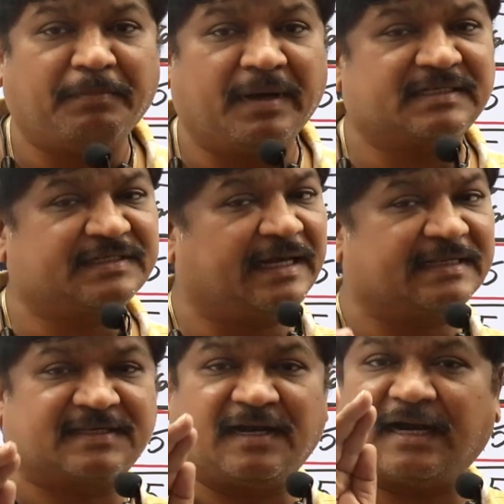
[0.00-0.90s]
numbers
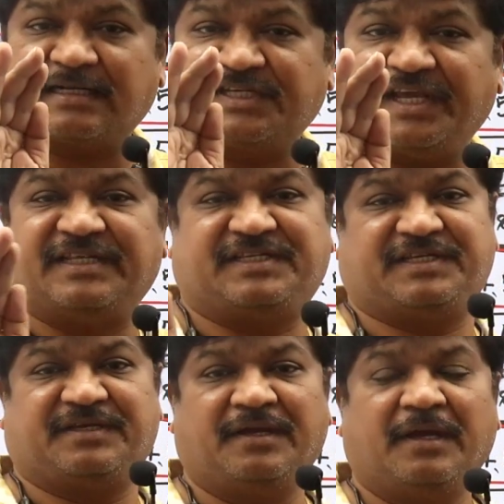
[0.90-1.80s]
does not
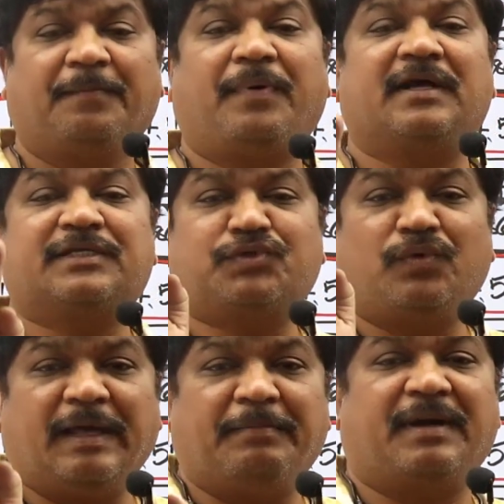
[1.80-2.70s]
change.
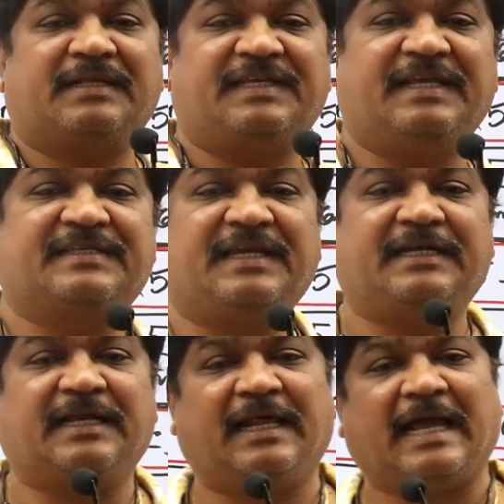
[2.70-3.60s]
Positive numbers is
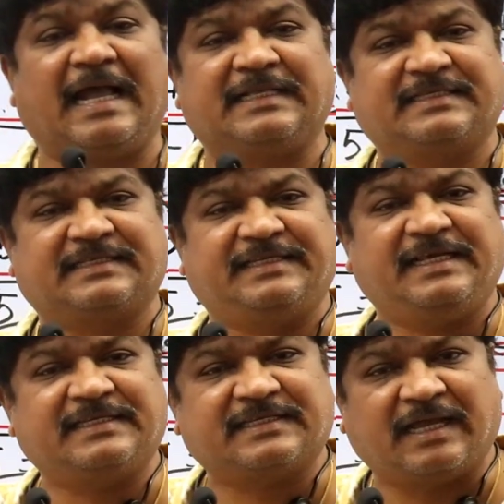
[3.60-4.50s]
written as it
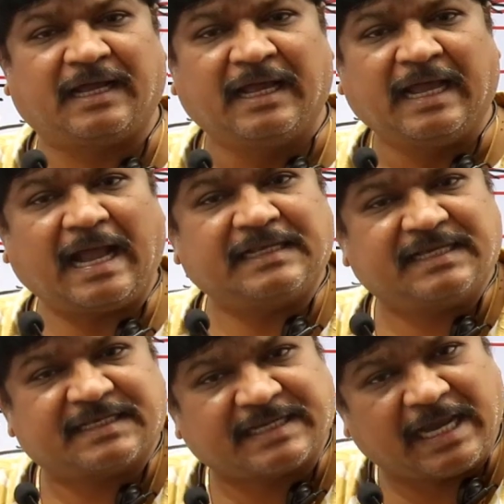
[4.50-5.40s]
is,
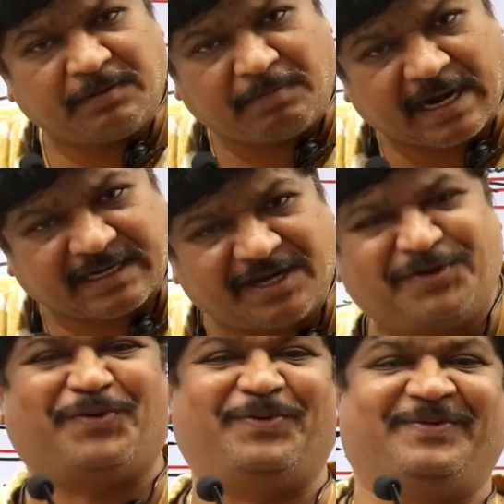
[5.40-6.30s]
as a sign
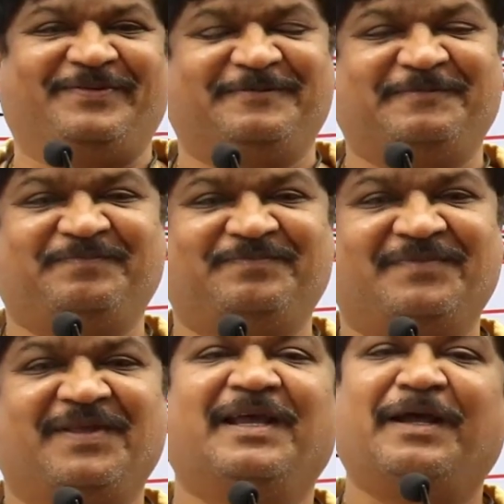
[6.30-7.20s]
magnitude.
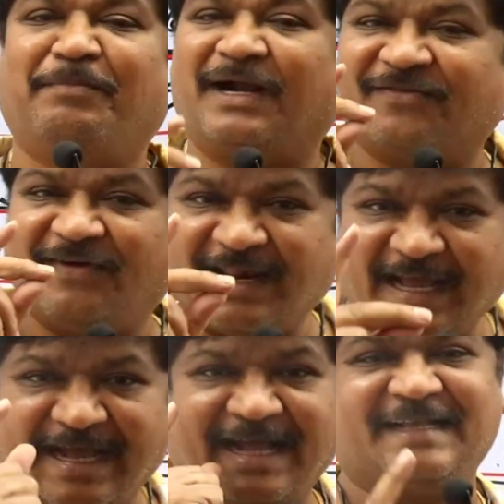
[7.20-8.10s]
But
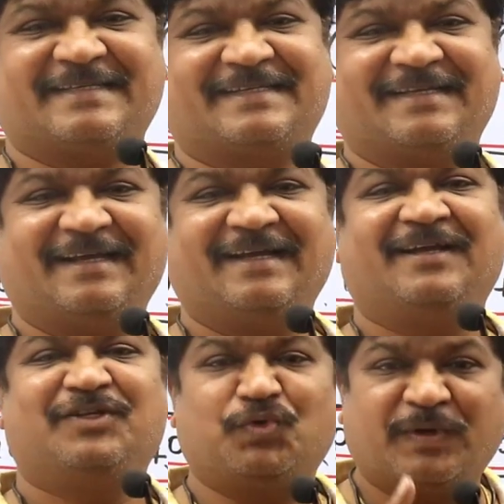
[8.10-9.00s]
whereas,
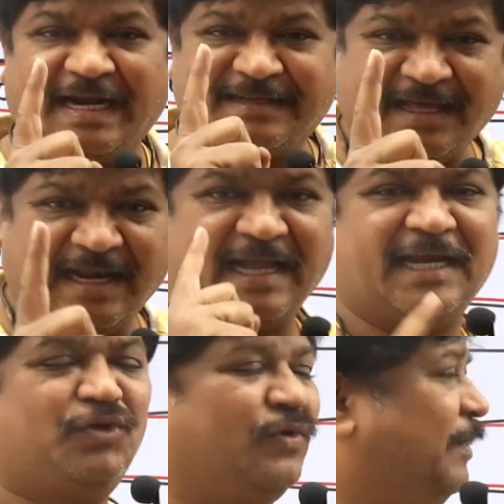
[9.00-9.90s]
to get the
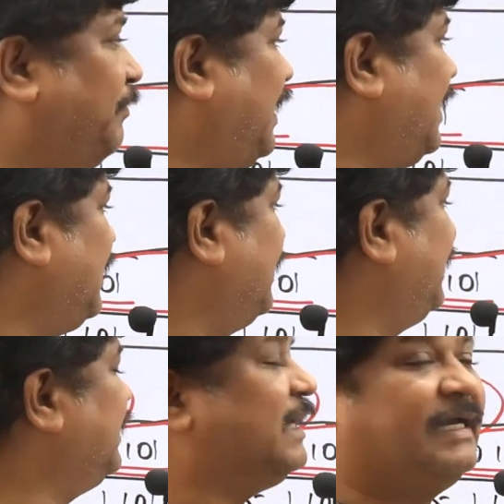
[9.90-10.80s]
negative number,
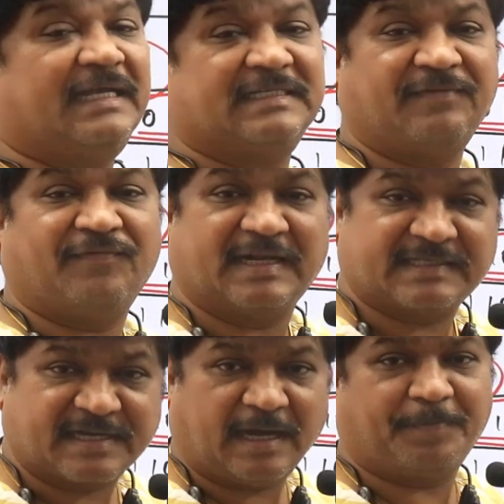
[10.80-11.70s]
in the case of
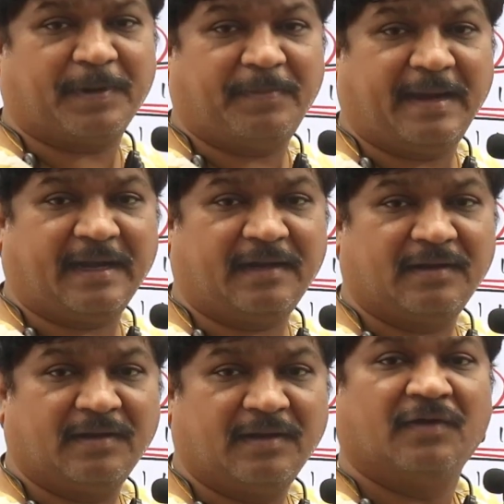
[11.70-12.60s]
one's complement,
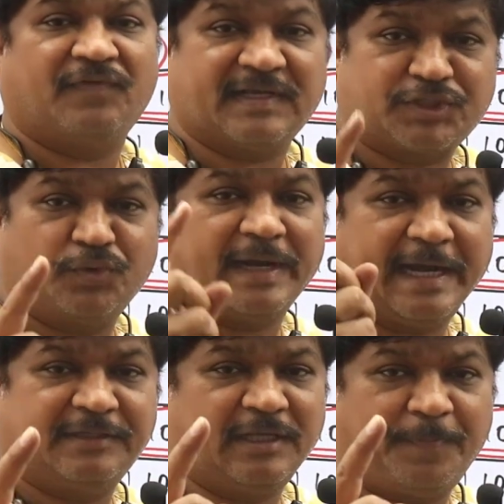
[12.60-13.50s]
first we
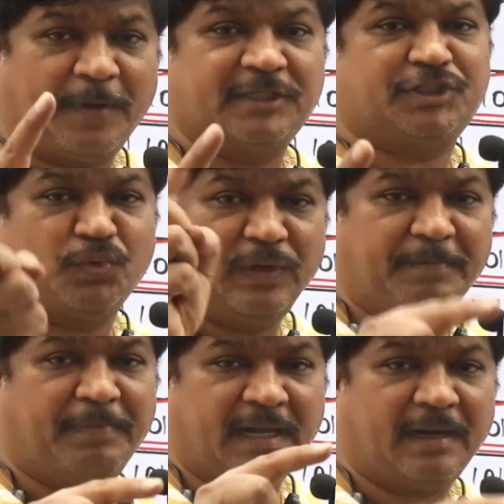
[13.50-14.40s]
write the positive
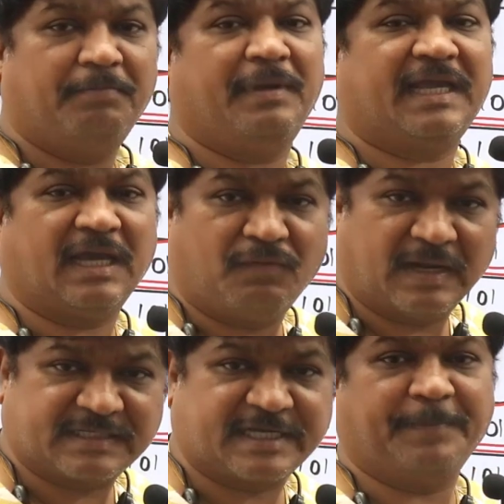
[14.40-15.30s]
number, make a
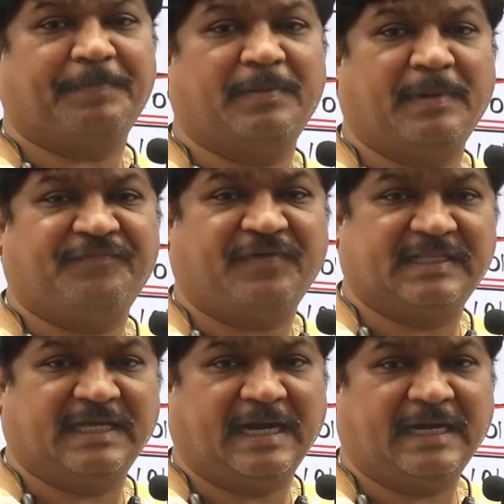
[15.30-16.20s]
one's complement
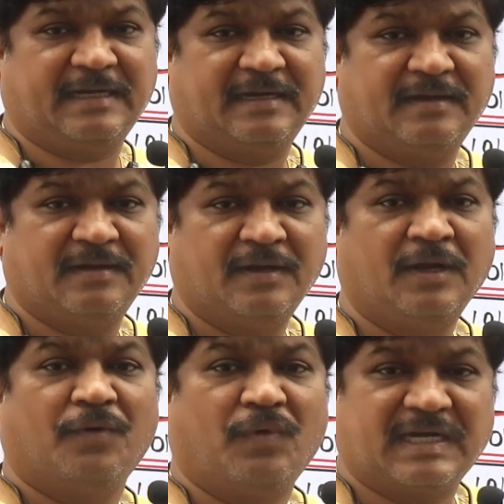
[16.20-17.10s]
for that.
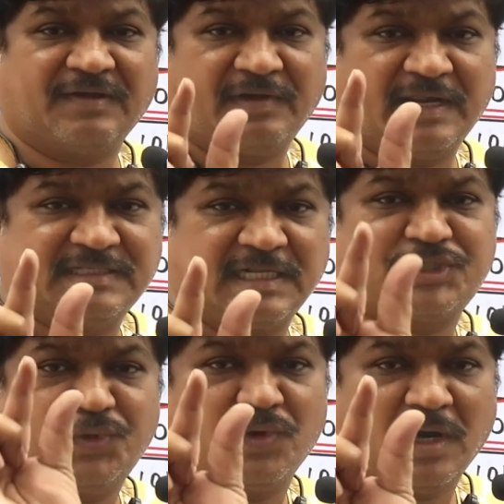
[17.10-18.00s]
Whatever
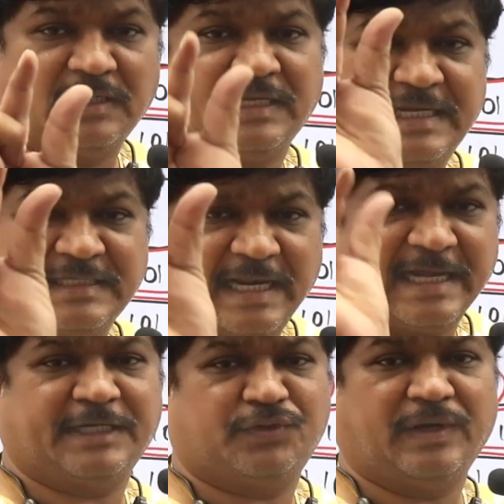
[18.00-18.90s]
results you got, that is a
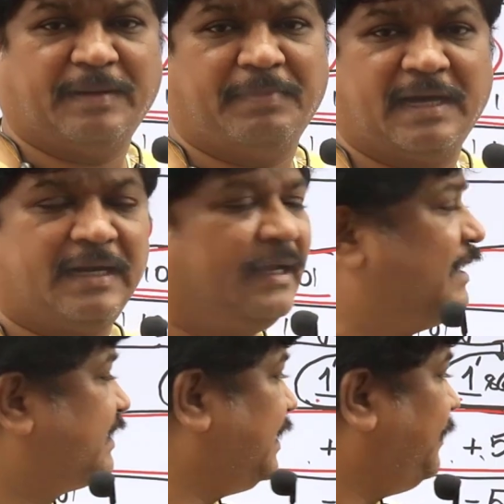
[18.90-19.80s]
negative number.
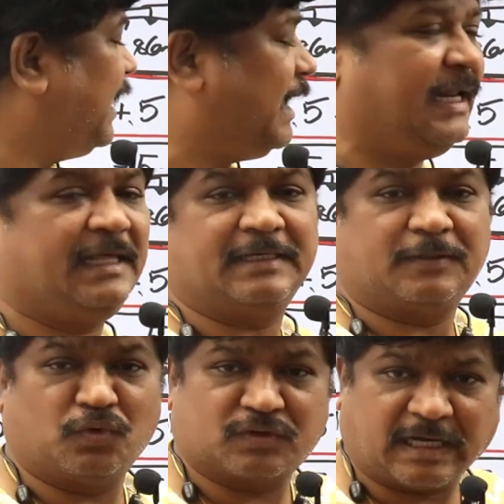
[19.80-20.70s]
Similarly, in
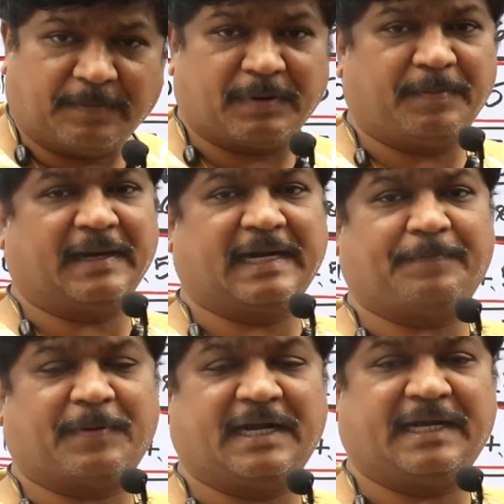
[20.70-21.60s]
the two's complement
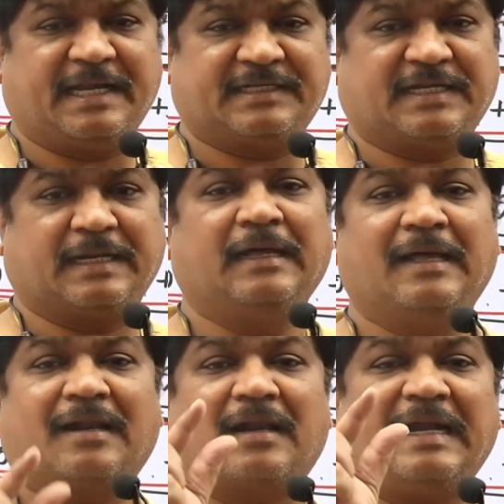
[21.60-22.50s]
representation,
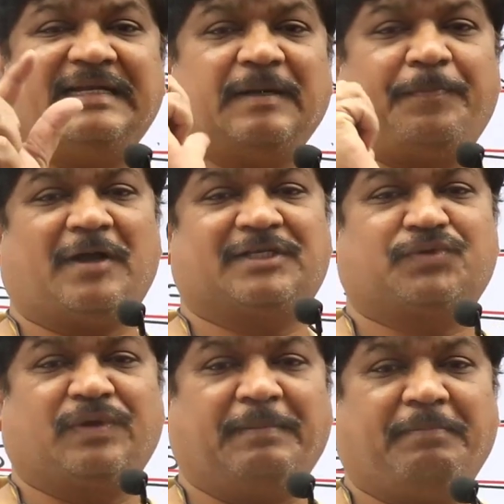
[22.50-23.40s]
write the
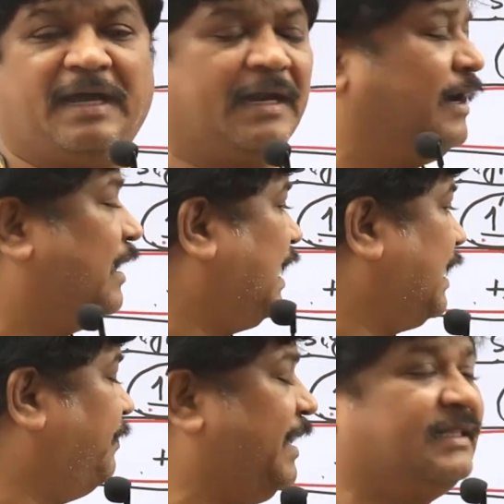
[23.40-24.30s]
positive number
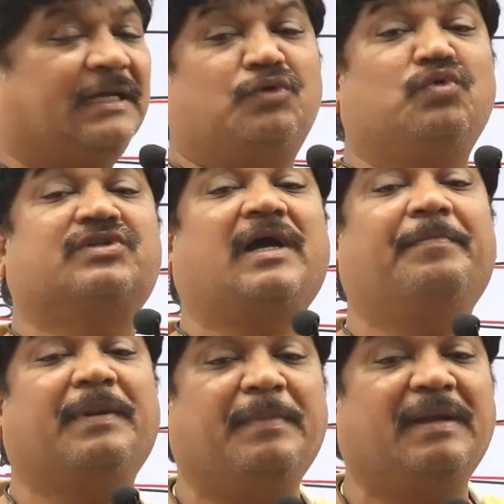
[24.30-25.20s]
and make the two's
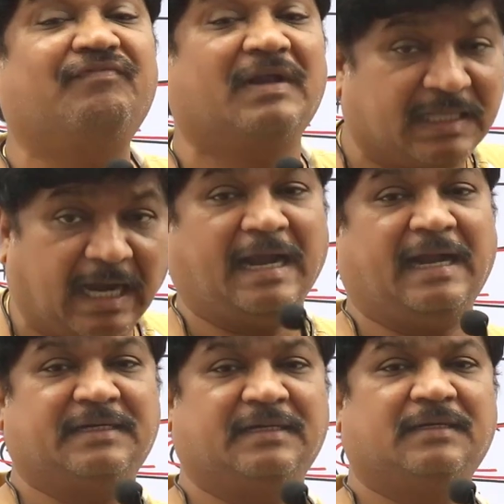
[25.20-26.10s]
complement for
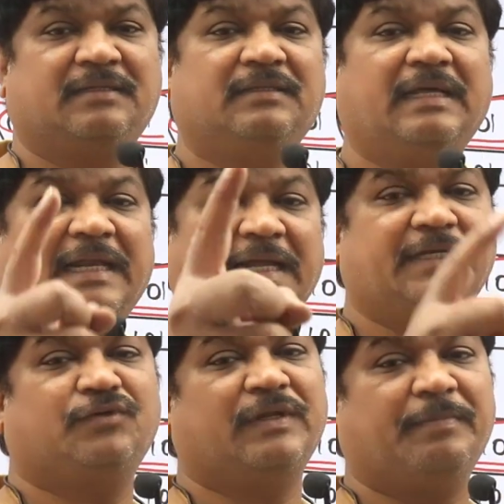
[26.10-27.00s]
that. The
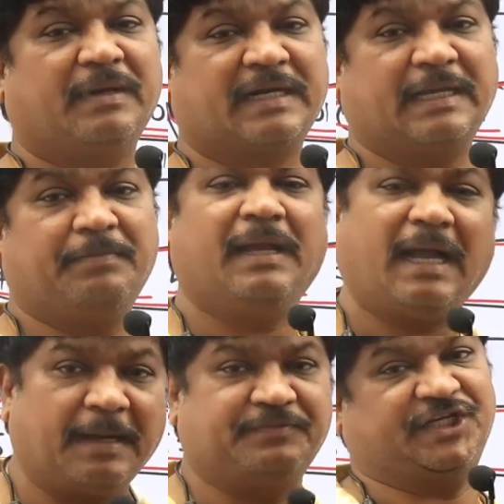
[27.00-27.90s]
negative number can be
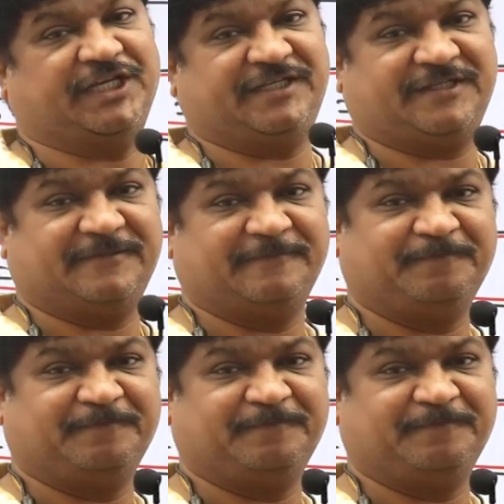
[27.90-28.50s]
obtained.